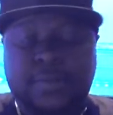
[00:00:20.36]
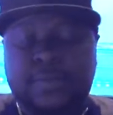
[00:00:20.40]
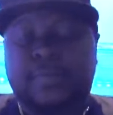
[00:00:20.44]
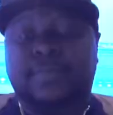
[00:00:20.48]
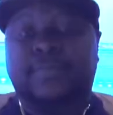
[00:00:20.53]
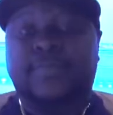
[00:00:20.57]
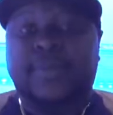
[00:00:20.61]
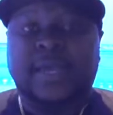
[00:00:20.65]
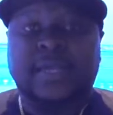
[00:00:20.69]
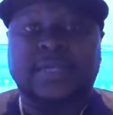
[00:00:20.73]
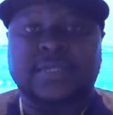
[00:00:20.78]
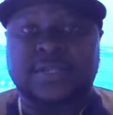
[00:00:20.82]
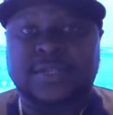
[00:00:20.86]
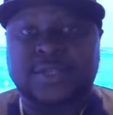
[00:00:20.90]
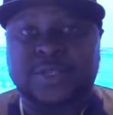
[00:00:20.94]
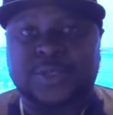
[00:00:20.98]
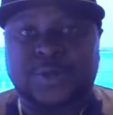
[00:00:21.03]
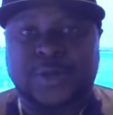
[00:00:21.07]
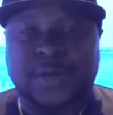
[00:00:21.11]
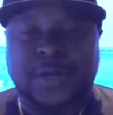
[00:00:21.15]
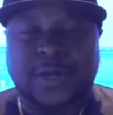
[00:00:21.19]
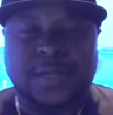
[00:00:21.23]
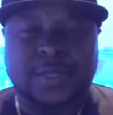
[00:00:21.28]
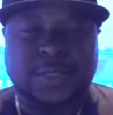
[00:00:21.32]
based in
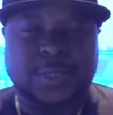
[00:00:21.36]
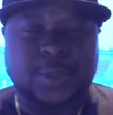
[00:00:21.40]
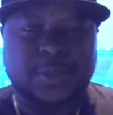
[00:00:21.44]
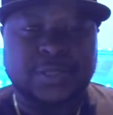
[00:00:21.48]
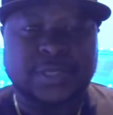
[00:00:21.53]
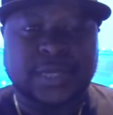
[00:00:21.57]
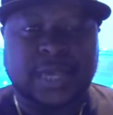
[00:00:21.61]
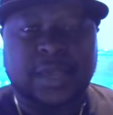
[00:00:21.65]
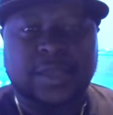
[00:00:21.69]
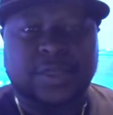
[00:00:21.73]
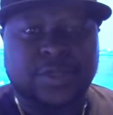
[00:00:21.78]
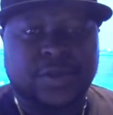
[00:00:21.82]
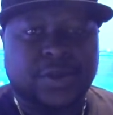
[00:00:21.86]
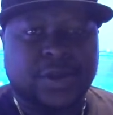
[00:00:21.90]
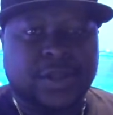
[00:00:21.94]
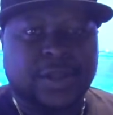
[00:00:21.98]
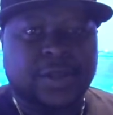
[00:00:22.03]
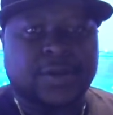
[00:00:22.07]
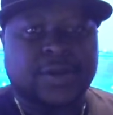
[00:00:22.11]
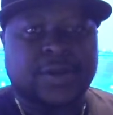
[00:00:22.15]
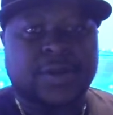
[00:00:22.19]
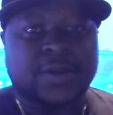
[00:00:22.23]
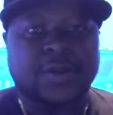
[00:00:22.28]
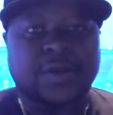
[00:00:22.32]
Australia, so it was
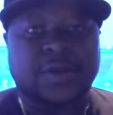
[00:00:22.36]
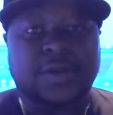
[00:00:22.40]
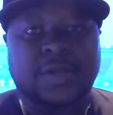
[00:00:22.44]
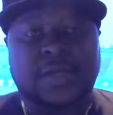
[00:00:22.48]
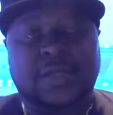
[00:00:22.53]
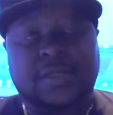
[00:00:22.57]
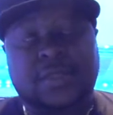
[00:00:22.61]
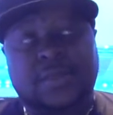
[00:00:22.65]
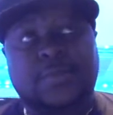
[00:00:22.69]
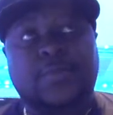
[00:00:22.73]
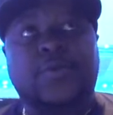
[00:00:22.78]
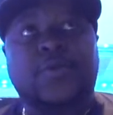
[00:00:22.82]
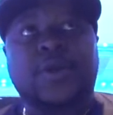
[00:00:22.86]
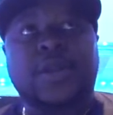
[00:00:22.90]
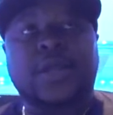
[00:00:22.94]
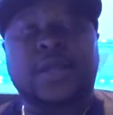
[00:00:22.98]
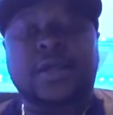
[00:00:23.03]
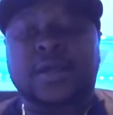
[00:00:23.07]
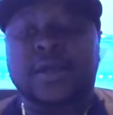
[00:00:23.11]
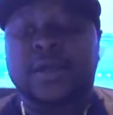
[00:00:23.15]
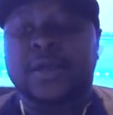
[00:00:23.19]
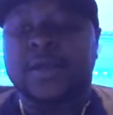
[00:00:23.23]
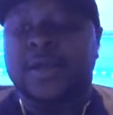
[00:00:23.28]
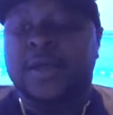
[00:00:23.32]
8:30 in the
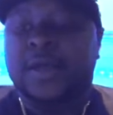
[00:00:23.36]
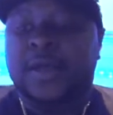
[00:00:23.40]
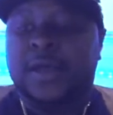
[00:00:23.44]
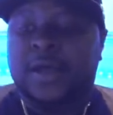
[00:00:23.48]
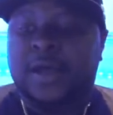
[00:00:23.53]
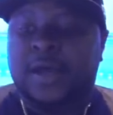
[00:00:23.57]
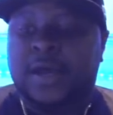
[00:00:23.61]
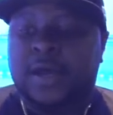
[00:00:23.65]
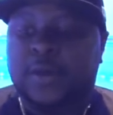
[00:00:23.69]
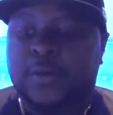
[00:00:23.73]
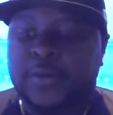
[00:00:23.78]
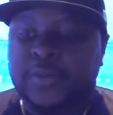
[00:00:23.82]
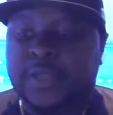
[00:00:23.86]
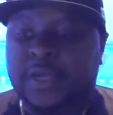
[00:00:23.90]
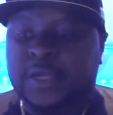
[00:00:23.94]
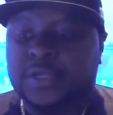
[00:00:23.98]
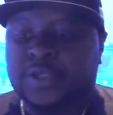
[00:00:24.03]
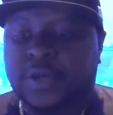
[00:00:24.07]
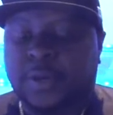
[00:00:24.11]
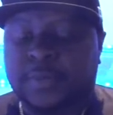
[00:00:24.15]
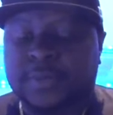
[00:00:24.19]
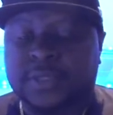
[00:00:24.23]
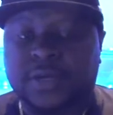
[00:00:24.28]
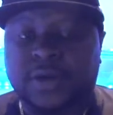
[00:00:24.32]
morning when they
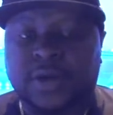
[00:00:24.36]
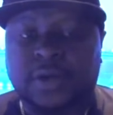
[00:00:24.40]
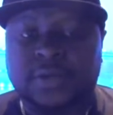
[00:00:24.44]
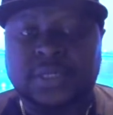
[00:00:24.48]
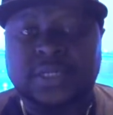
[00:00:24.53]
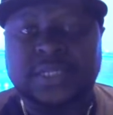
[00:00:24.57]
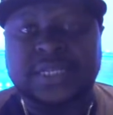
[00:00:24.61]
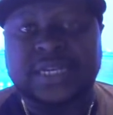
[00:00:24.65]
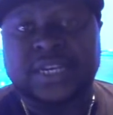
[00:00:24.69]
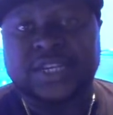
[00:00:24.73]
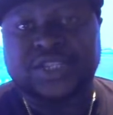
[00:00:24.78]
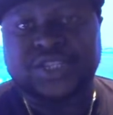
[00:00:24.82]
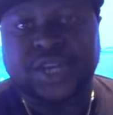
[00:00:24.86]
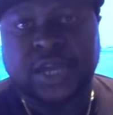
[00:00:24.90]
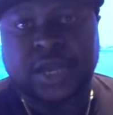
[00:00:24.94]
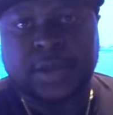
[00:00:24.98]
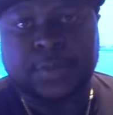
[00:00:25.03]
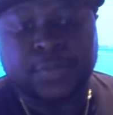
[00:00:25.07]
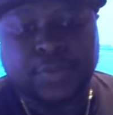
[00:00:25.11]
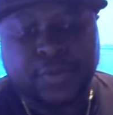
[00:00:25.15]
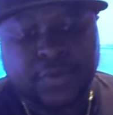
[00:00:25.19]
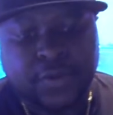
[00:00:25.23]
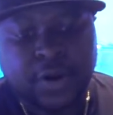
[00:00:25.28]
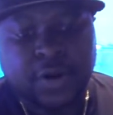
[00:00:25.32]
dropped Serato
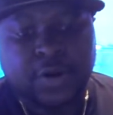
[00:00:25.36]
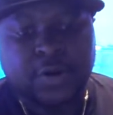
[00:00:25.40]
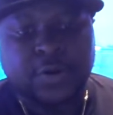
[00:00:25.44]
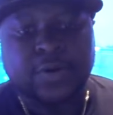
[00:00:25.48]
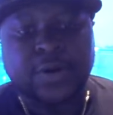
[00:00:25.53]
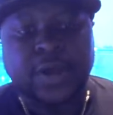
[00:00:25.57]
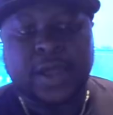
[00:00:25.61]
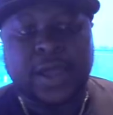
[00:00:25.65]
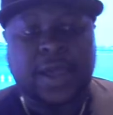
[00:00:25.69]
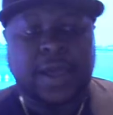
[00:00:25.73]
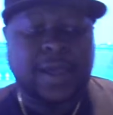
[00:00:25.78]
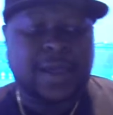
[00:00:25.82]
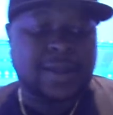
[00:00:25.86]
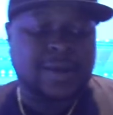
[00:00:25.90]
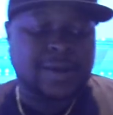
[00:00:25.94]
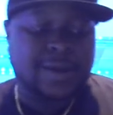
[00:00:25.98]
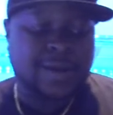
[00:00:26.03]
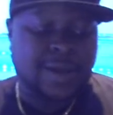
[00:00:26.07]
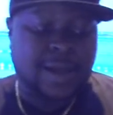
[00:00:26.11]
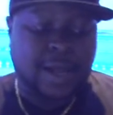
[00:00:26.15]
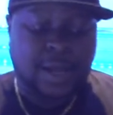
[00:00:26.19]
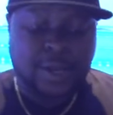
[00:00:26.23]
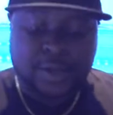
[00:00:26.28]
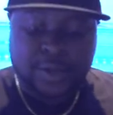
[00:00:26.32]
DJ Pro,
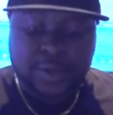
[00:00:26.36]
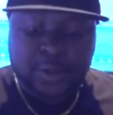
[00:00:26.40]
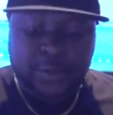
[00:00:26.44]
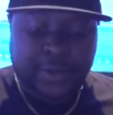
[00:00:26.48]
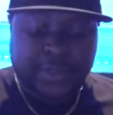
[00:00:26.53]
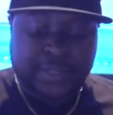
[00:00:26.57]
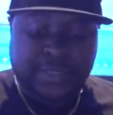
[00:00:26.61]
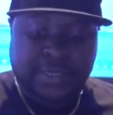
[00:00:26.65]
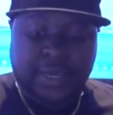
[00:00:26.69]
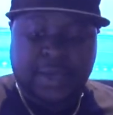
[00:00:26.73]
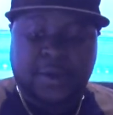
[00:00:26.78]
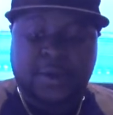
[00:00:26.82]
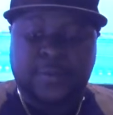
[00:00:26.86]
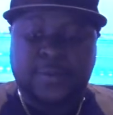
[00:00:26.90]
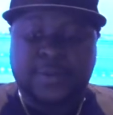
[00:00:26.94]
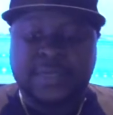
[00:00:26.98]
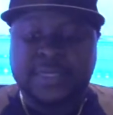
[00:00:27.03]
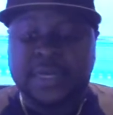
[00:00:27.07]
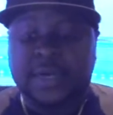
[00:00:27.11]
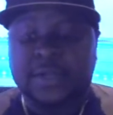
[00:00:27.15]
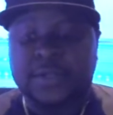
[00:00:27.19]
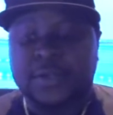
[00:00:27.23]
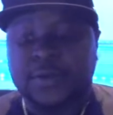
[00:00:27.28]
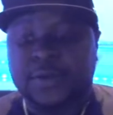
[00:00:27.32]
and I couldn't wait to get home
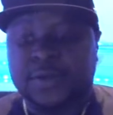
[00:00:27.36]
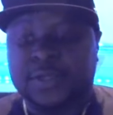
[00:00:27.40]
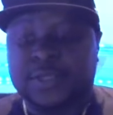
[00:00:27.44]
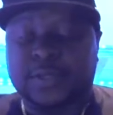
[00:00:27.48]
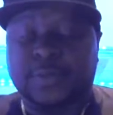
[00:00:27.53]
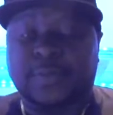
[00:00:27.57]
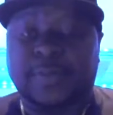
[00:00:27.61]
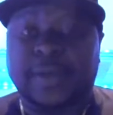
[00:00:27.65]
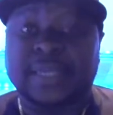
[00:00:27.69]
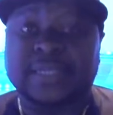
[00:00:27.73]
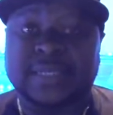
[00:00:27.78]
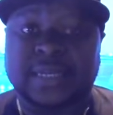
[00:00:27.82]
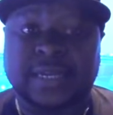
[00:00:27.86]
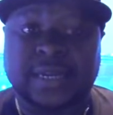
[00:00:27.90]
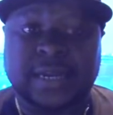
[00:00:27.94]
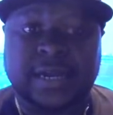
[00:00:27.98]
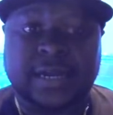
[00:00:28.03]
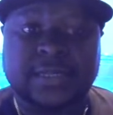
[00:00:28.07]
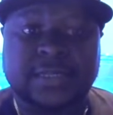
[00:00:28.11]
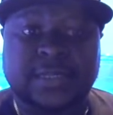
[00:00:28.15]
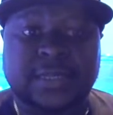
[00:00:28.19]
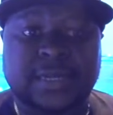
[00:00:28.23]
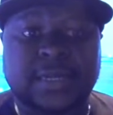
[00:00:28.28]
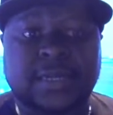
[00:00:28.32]
and download it. So basically
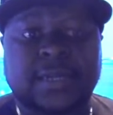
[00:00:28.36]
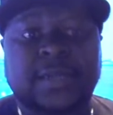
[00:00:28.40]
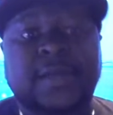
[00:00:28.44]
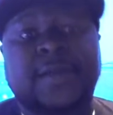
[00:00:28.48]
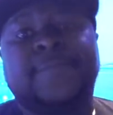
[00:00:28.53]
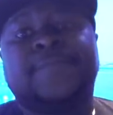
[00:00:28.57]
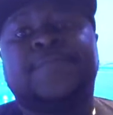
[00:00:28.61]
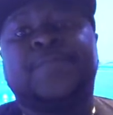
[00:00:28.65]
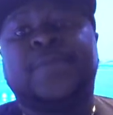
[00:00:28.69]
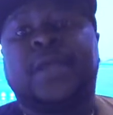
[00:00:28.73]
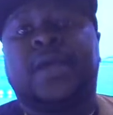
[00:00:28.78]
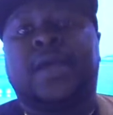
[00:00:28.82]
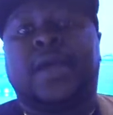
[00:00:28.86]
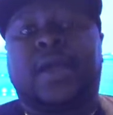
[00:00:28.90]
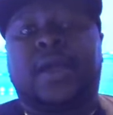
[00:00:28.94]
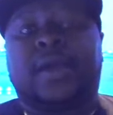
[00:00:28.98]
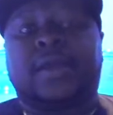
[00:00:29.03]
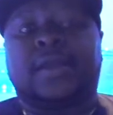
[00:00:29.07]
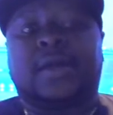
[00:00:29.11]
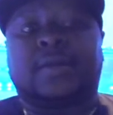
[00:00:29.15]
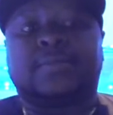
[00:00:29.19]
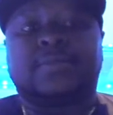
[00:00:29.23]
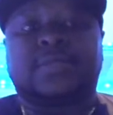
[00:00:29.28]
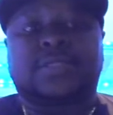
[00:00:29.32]
I did,
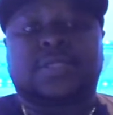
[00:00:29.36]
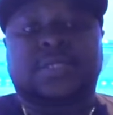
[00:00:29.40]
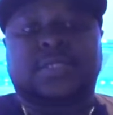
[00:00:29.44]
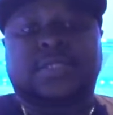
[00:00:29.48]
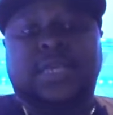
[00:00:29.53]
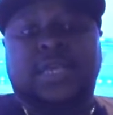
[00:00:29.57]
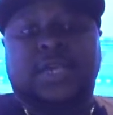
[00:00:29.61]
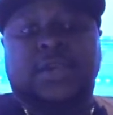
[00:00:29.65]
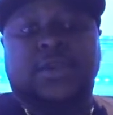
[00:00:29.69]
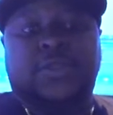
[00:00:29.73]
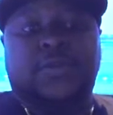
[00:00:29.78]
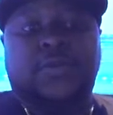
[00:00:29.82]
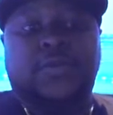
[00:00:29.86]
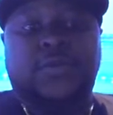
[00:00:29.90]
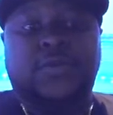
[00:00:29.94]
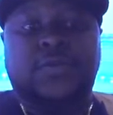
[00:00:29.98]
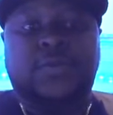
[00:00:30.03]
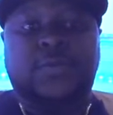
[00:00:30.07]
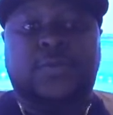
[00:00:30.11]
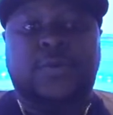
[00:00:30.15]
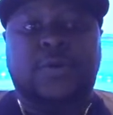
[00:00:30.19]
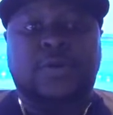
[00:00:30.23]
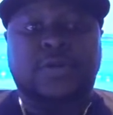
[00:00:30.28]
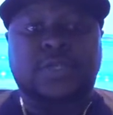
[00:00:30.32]
and I'm just going to take you through
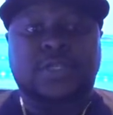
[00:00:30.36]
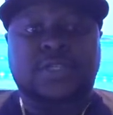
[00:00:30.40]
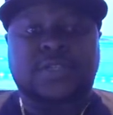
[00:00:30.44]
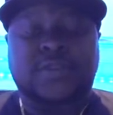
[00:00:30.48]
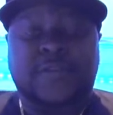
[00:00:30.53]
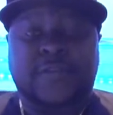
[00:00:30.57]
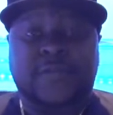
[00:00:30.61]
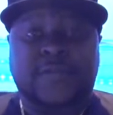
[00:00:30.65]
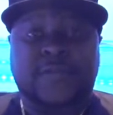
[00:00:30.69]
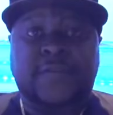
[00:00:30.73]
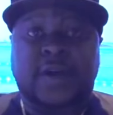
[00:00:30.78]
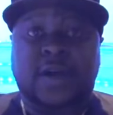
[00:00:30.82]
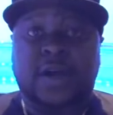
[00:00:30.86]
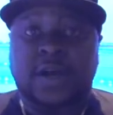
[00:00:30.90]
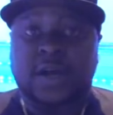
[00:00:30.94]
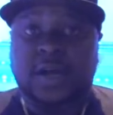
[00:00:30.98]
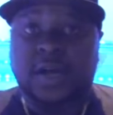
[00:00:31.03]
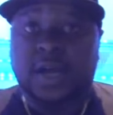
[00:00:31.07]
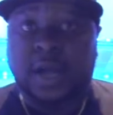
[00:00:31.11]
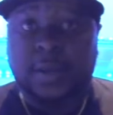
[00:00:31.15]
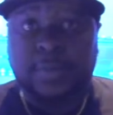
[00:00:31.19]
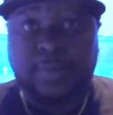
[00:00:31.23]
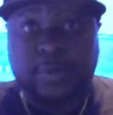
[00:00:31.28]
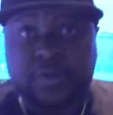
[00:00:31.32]
the process of
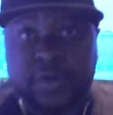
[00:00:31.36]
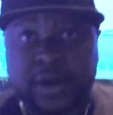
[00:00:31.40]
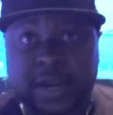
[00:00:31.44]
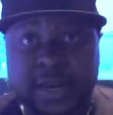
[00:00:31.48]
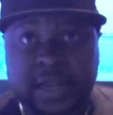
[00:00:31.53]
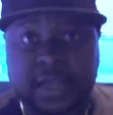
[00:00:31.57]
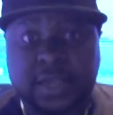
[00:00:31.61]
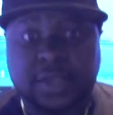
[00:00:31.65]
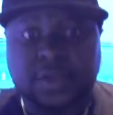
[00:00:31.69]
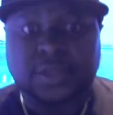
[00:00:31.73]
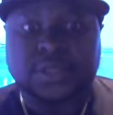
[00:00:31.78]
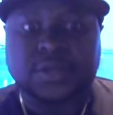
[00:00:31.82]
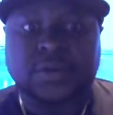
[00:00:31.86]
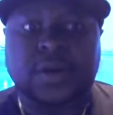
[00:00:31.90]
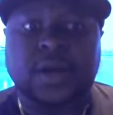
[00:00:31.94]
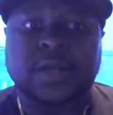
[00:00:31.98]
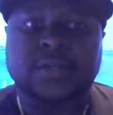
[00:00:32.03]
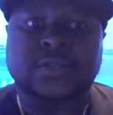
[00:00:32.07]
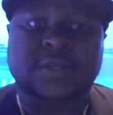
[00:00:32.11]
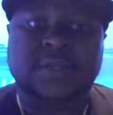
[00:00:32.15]
upgrading your Serato